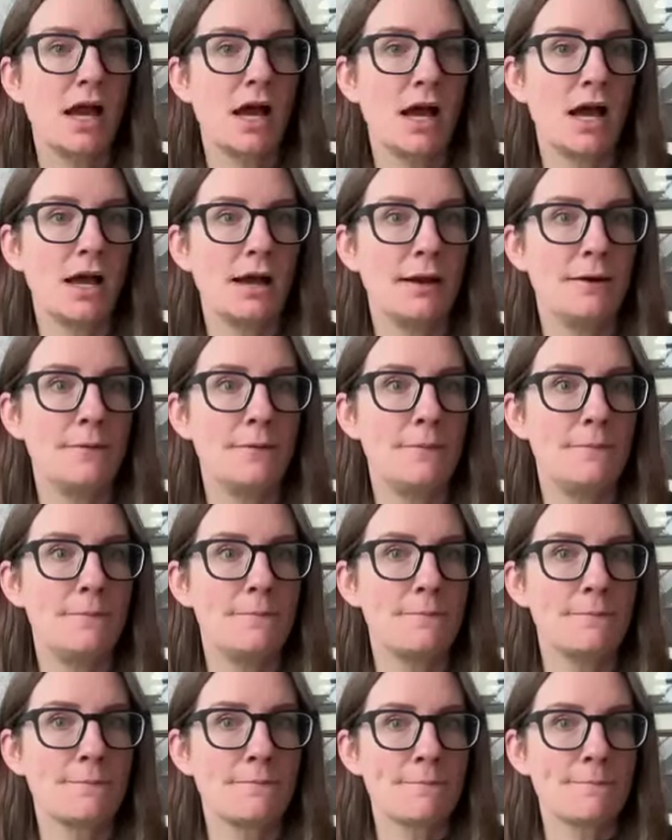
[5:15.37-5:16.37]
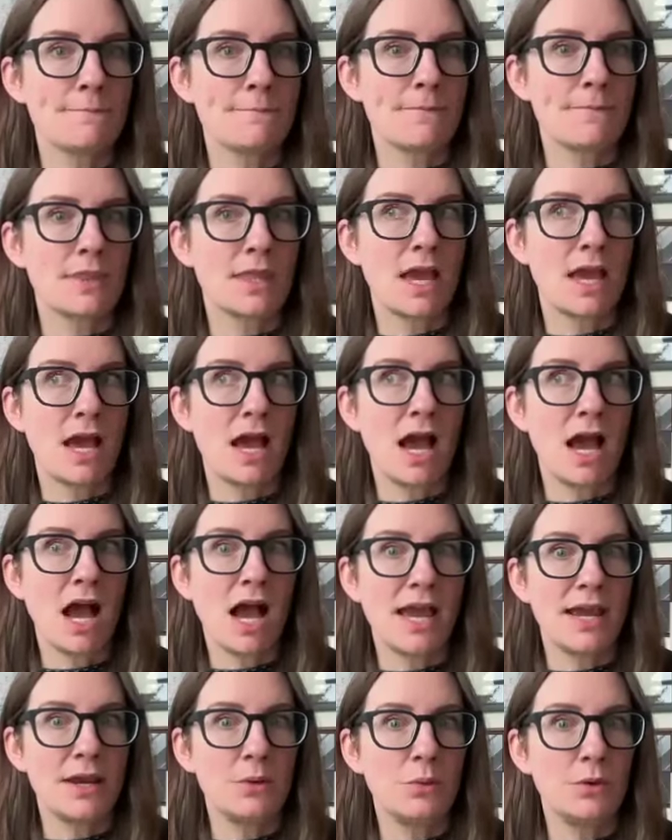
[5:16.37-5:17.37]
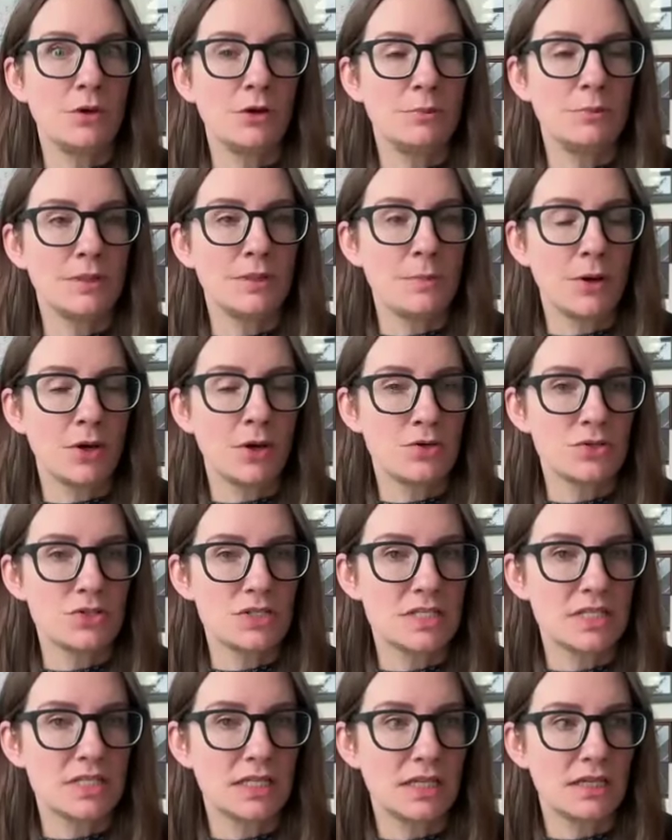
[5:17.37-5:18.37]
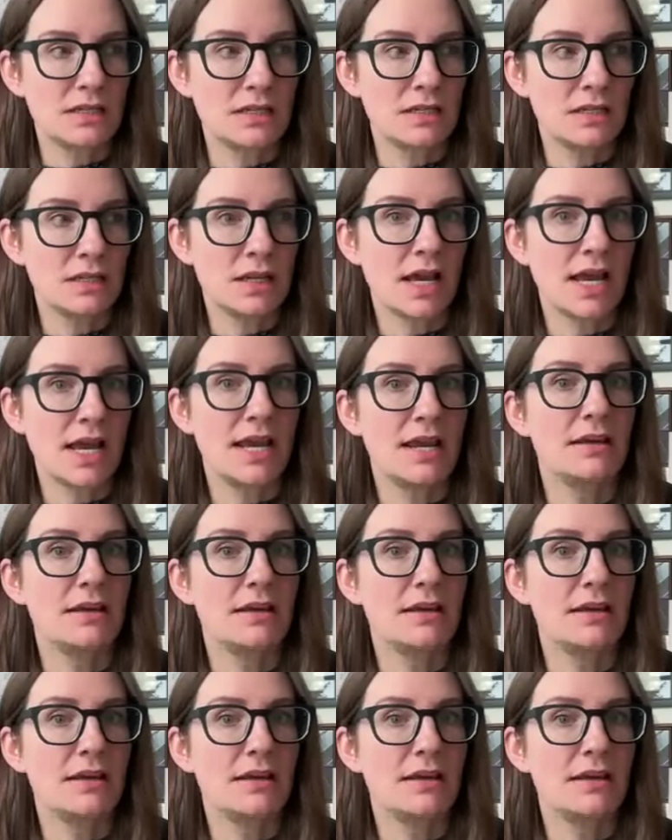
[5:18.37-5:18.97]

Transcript: Um, I will be posting,